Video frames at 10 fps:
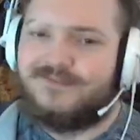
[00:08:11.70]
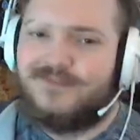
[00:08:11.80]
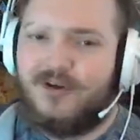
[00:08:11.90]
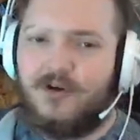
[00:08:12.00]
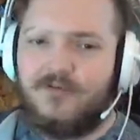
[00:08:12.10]

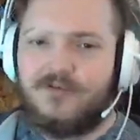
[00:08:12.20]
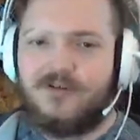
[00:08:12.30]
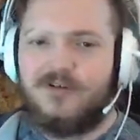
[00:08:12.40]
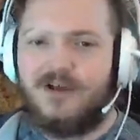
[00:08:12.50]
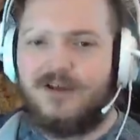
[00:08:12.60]

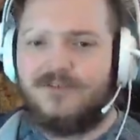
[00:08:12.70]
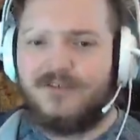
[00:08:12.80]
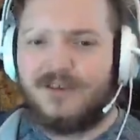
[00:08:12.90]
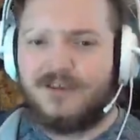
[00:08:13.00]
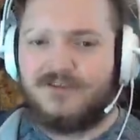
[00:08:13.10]
overall, I feel
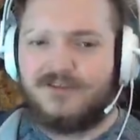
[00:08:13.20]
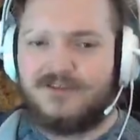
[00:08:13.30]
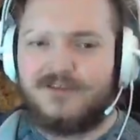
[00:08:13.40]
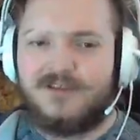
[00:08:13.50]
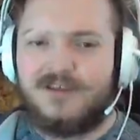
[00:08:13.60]
like
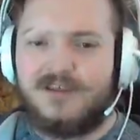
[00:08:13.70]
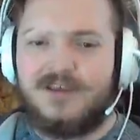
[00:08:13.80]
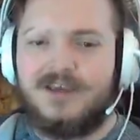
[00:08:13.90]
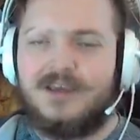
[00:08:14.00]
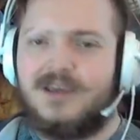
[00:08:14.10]

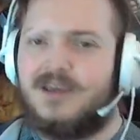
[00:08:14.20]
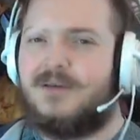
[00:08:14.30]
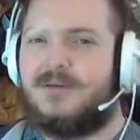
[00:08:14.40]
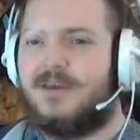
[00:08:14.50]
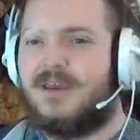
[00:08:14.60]
it
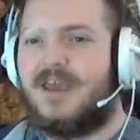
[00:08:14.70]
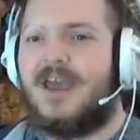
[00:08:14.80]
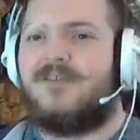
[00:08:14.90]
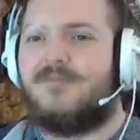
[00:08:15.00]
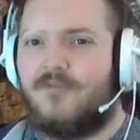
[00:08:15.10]

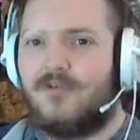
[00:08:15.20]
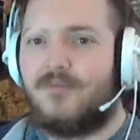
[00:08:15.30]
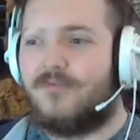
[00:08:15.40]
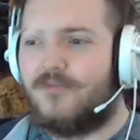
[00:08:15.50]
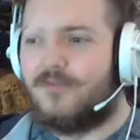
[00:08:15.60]
has more
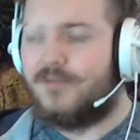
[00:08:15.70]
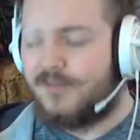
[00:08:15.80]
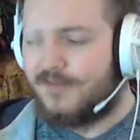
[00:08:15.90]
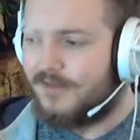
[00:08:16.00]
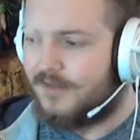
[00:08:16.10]

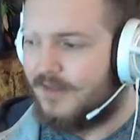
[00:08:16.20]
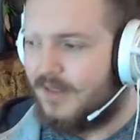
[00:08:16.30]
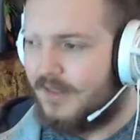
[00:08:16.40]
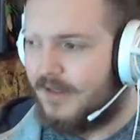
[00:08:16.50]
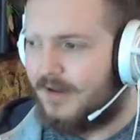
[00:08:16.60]
performance.
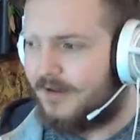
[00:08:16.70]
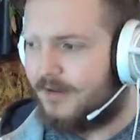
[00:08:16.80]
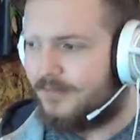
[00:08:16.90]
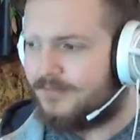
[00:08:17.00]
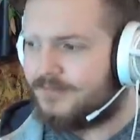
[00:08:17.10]

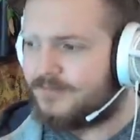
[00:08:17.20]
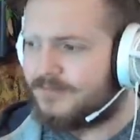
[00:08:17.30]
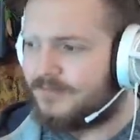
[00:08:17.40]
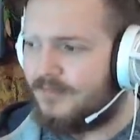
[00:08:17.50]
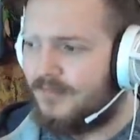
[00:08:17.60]

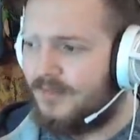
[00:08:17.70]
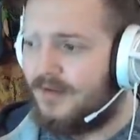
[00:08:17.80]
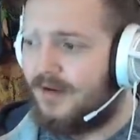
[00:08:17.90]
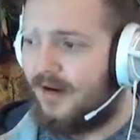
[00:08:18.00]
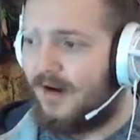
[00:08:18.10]

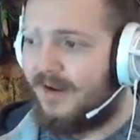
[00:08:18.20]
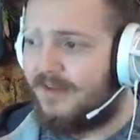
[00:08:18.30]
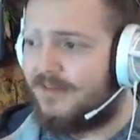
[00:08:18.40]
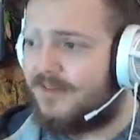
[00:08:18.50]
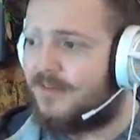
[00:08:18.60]

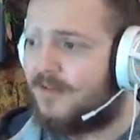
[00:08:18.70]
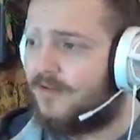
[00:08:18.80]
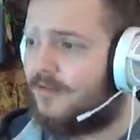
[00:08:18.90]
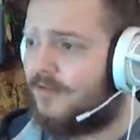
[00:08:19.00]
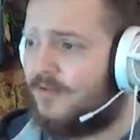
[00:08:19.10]
Alright,
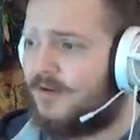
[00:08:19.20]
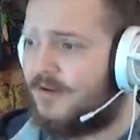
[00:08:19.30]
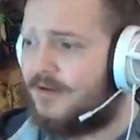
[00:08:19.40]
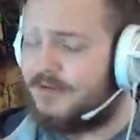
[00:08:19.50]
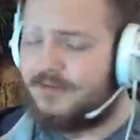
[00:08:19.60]
so
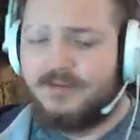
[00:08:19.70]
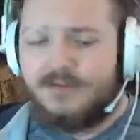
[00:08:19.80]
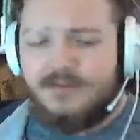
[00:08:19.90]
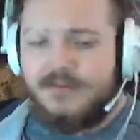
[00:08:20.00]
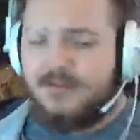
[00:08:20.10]
let
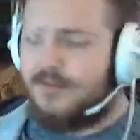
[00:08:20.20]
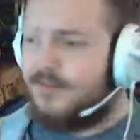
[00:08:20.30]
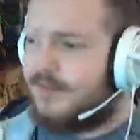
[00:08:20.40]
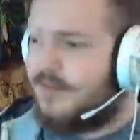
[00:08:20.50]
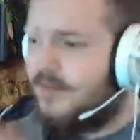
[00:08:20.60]
me
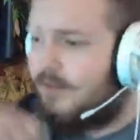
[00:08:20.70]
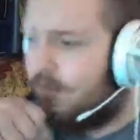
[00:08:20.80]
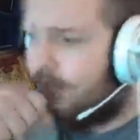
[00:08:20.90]
see here.